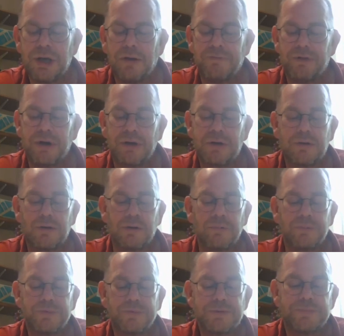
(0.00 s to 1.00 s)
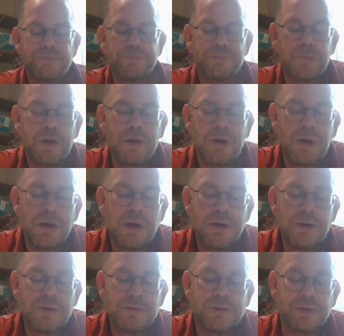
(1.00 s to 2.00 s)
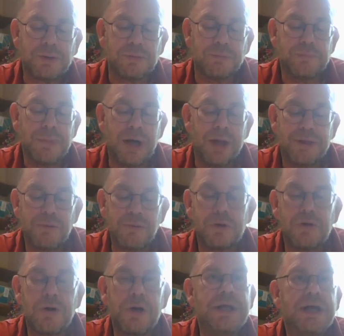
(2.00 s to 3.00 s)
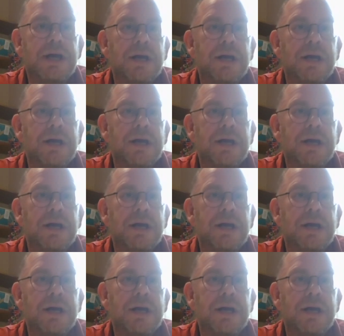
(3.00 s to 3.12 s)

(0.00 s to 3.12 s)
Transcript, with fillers: of our crops so I think we're going to